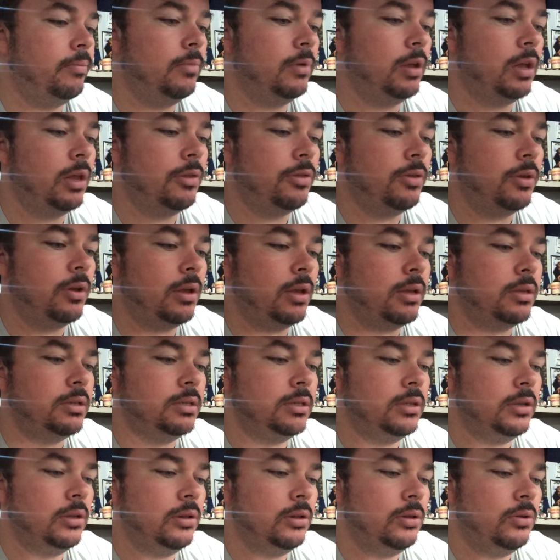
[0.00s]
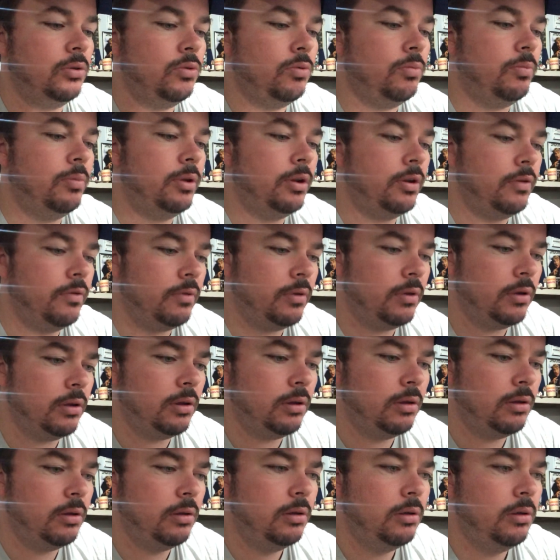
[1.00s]
I think I see a little bit of a
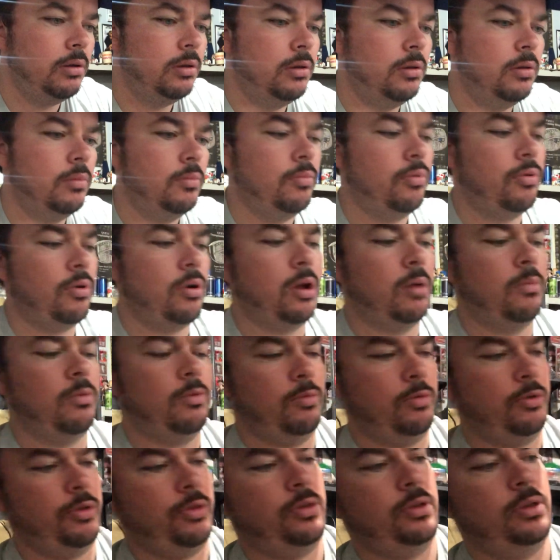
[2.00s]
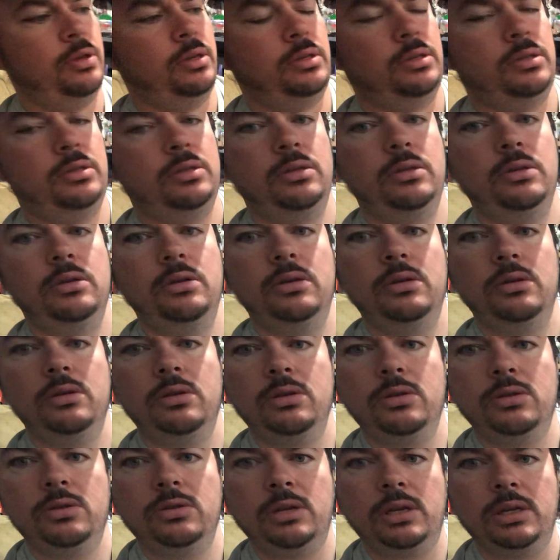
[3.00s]
problem with this.
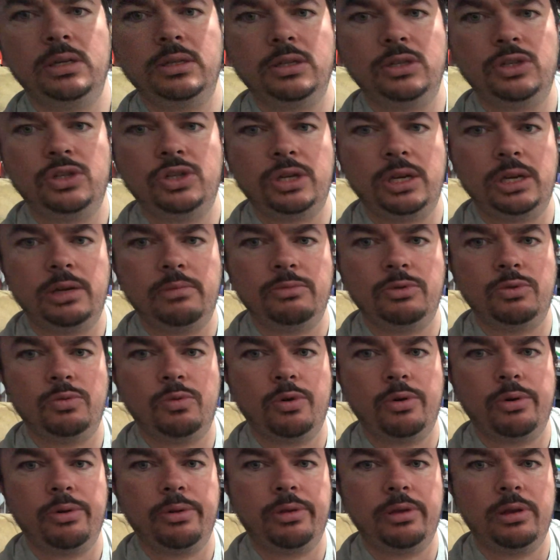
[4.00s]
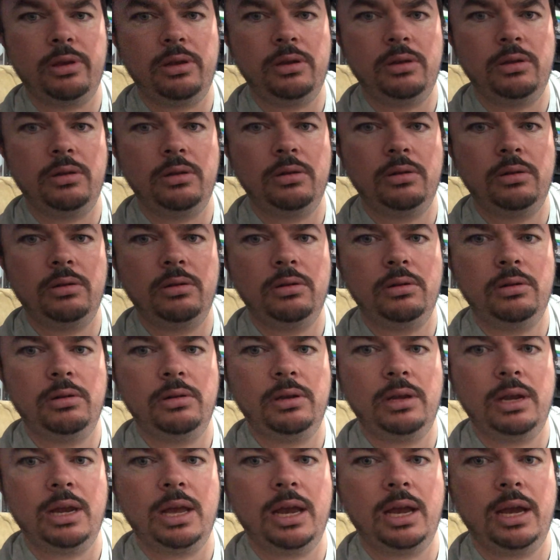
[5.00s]
So that's a James Worthy,
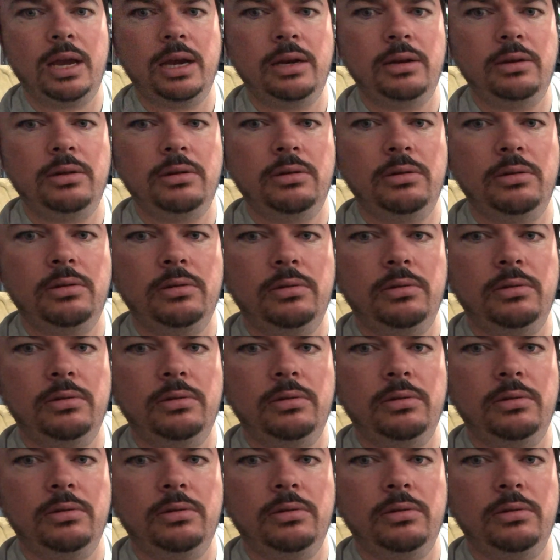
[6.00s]
9.